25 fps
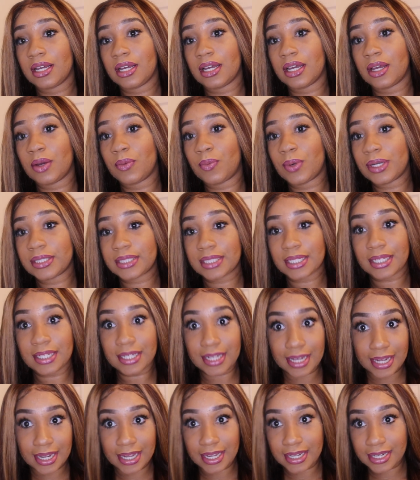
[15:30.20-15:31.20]
It wasn't
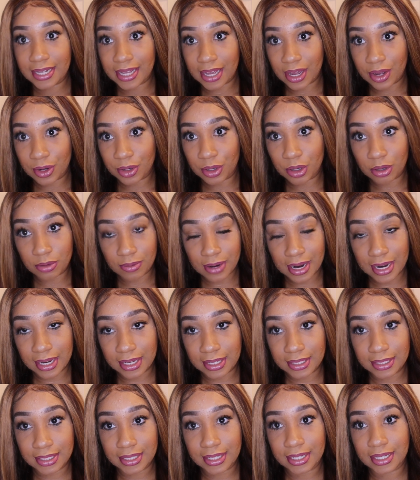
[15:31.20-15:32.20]
laying down
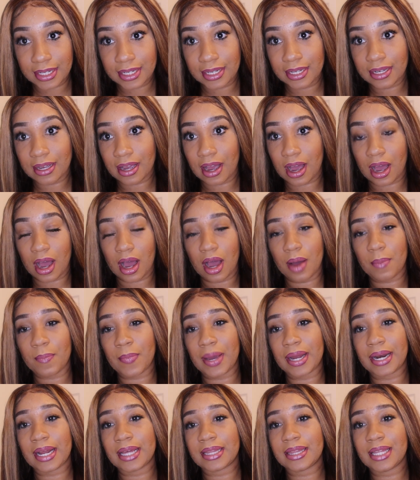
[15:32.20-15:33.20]
correctly.
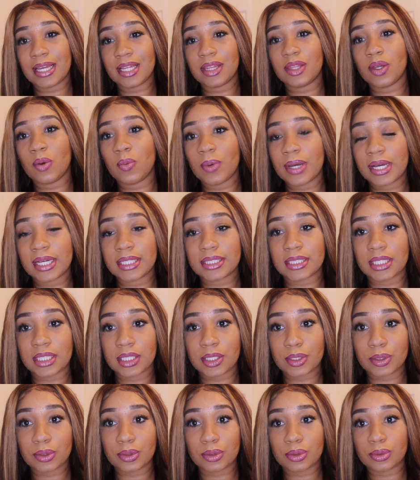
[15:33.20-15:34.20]
And I think the wig is a
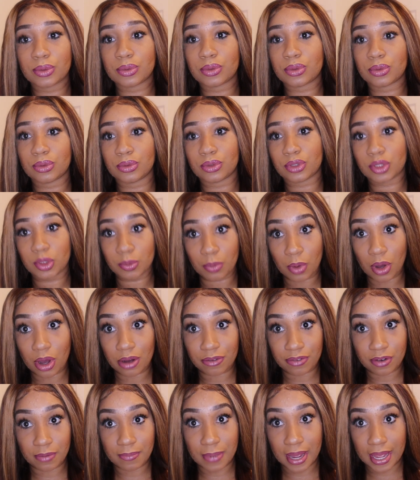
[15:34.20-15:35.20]
little too
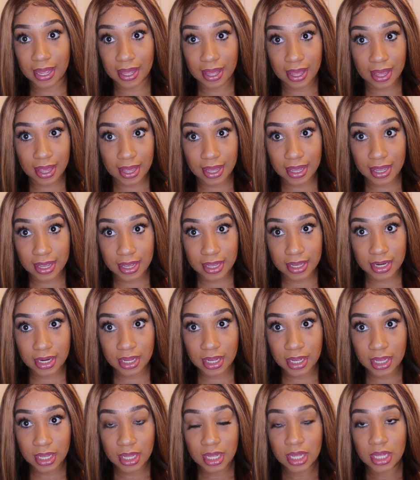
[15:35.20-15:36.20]
small for my
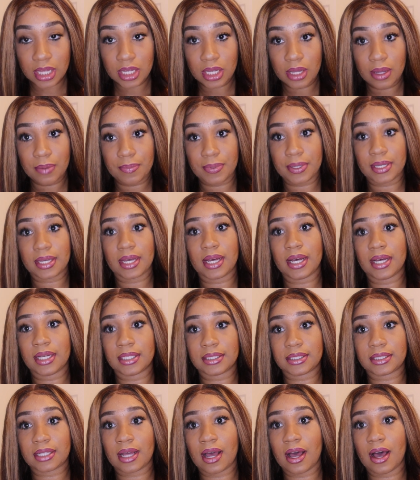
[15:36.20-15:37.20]
head,
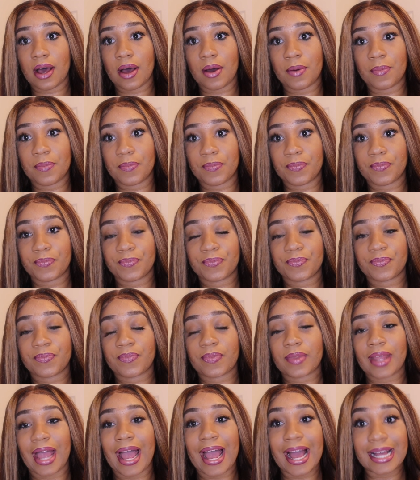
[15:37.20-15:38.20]
because I
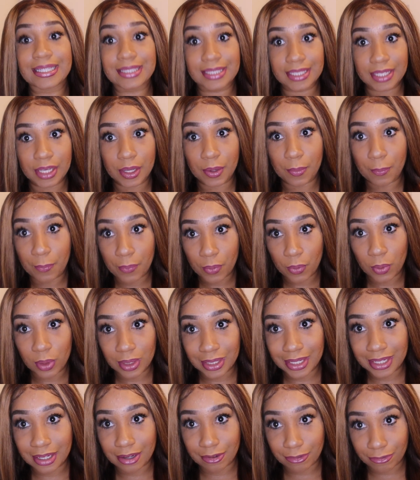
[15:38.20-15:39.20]
had to keep
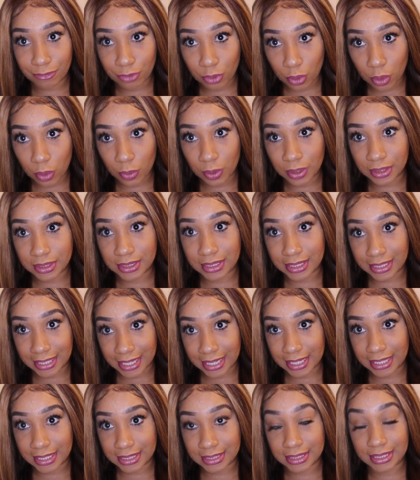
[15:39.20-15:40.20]
pulling it forward to
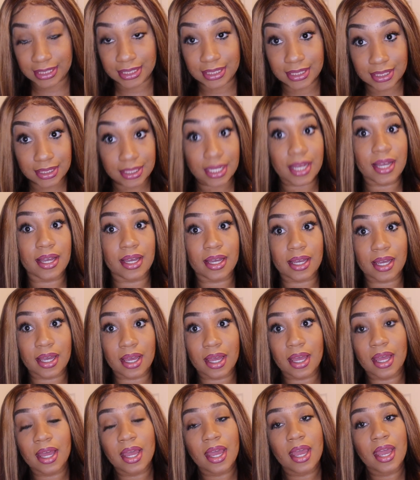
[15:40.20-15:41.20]
get it to
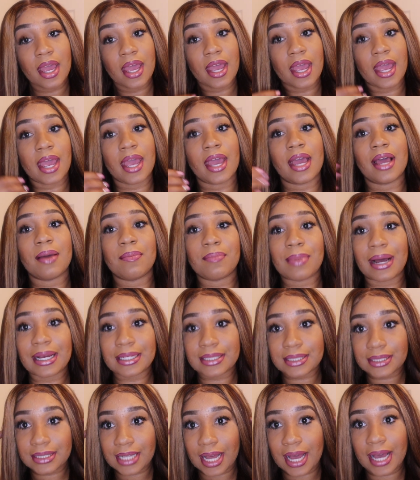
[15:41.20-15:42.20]
stick. And my
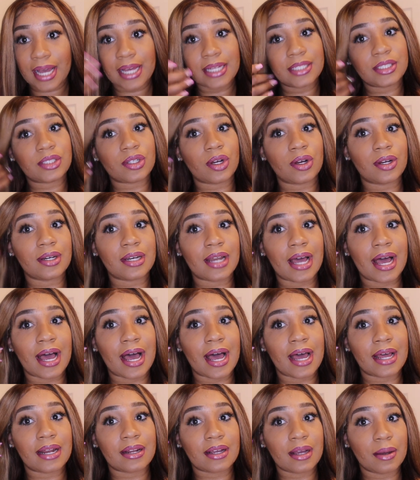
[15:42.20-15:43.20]
sides are
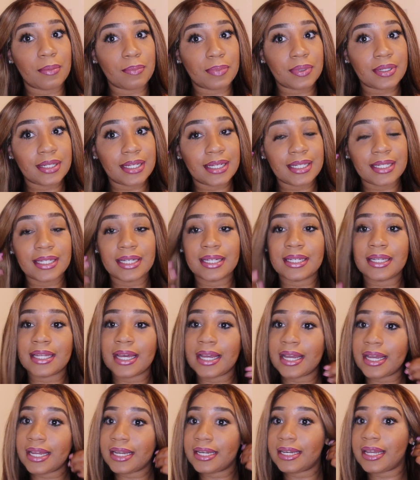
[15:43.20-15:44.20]
not completely
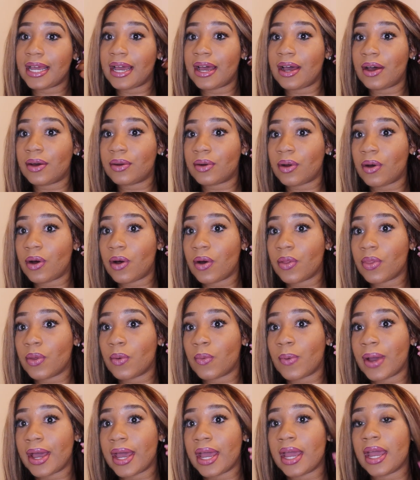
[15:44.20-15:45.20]
laid down all
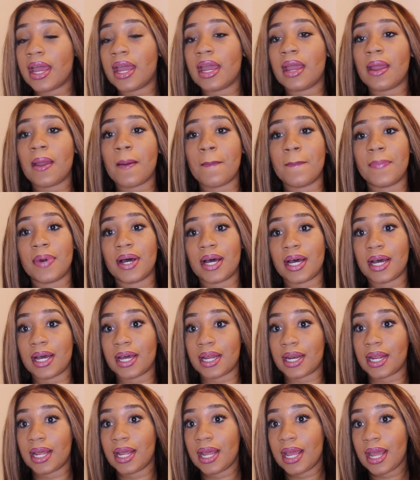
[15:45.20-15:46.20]
the way,
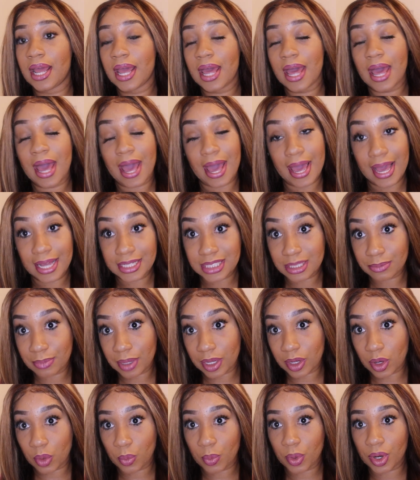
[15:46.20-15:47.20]
but I had to
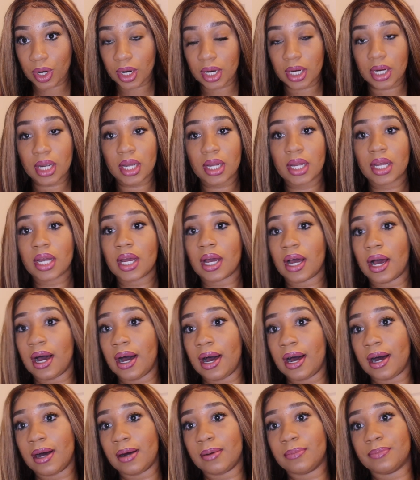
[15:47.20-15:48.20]
make it work.
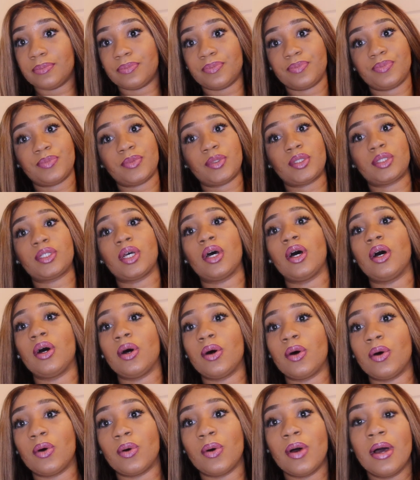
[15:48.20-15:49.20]

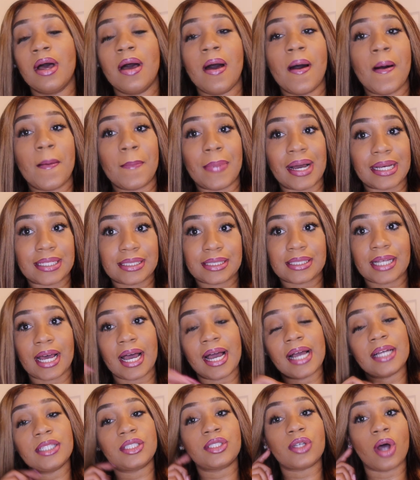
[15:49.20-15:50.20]
So my
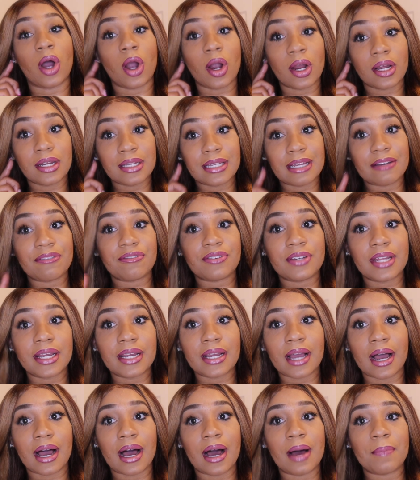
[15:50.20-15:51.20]
sides are
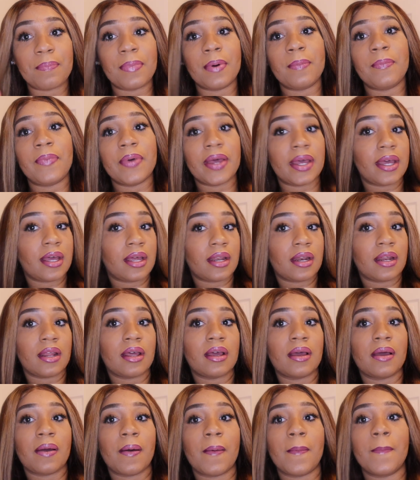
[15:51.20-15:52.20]
lifting up a bit,
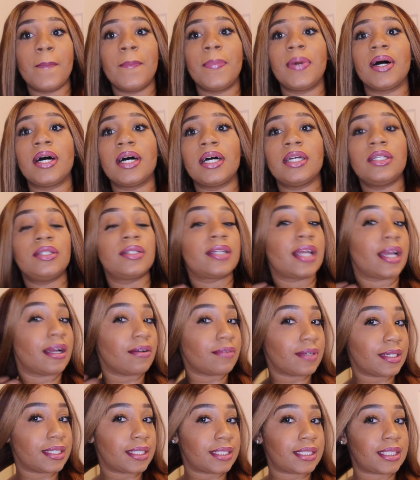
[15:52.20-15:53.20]
but you
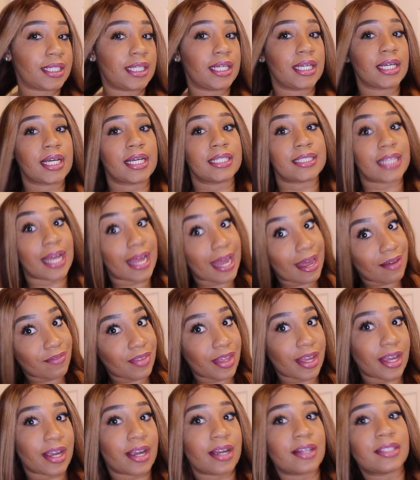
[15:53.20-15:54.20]
can't really see it because I have
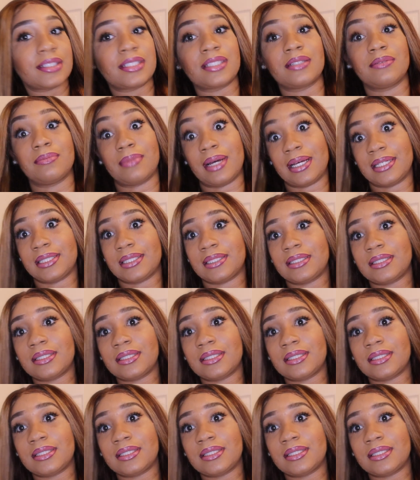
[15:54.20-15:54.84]
the hair to my,